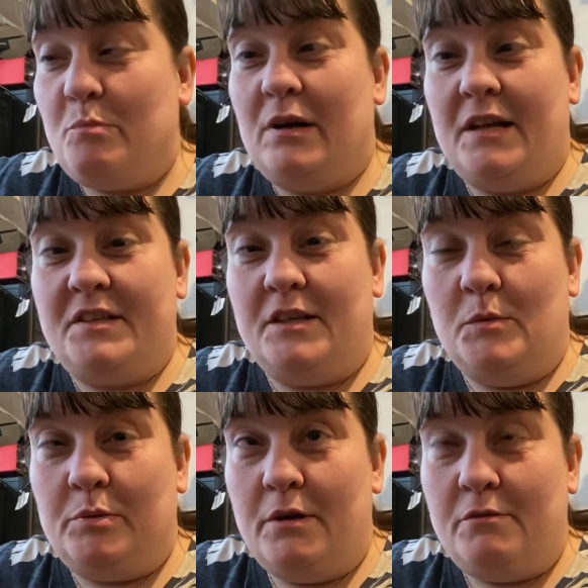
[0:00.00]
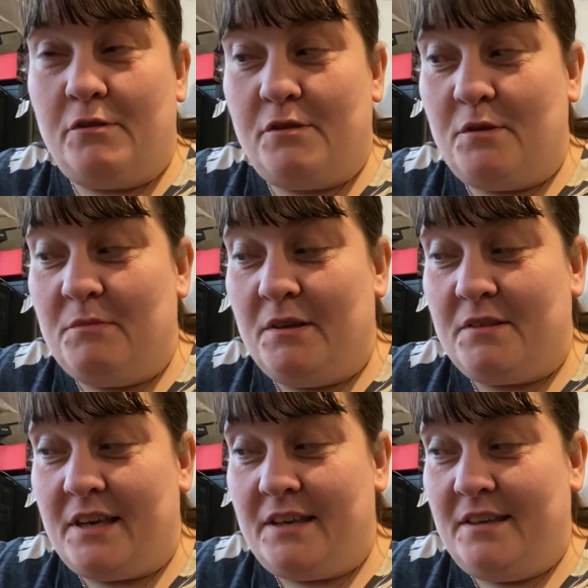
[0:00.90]
practical approach to
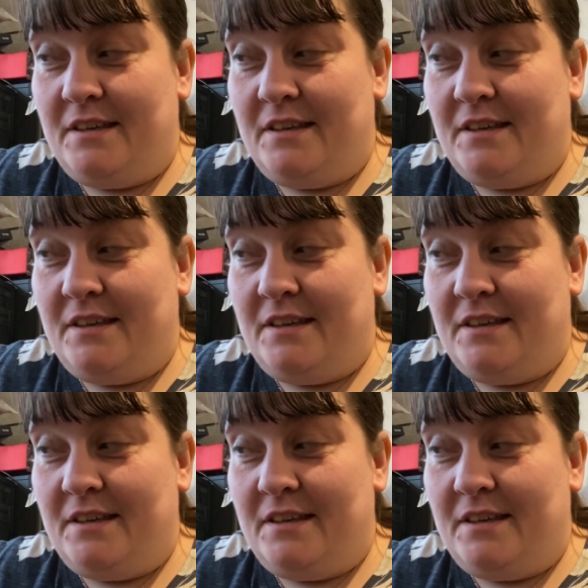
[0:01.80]
music